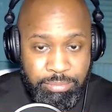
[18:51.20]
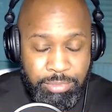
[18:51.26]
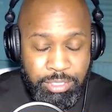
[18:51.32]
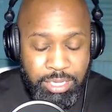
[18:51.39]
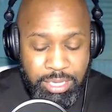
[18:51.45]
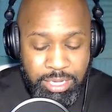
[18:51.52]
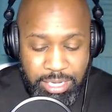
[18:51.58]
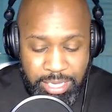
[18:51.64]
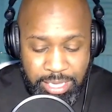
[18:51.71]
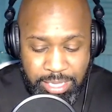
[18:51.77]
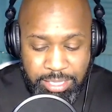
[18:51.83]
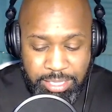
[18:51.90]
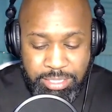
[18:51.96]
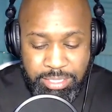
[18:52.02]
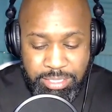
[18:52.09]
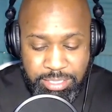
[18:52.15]
You need
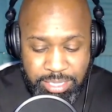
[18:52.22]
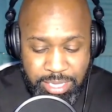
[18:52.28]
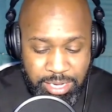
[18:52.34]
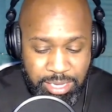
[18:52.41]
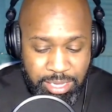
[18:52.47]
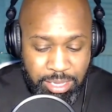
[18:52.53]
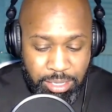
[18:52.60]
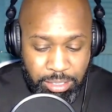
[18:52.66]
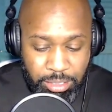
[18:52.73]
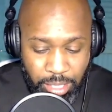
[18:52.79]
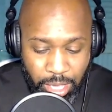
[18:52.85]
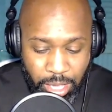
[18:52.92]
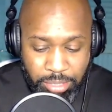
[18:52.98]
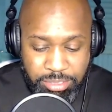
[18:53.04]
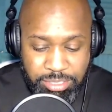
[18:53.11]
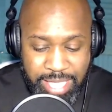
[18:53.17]
to study
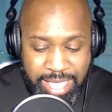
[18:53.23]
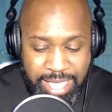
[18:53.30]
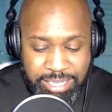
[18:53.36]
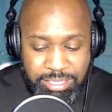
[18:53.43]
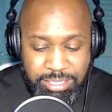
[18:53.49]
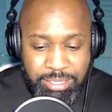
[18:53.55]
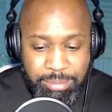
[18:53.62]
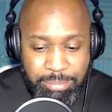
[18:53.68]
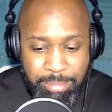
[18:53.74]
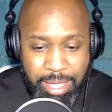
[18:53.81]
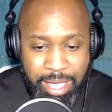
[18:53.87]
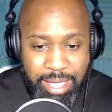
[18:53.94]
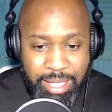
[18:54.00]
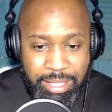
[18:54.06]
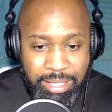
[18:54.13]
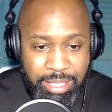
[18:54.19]
laws. That's my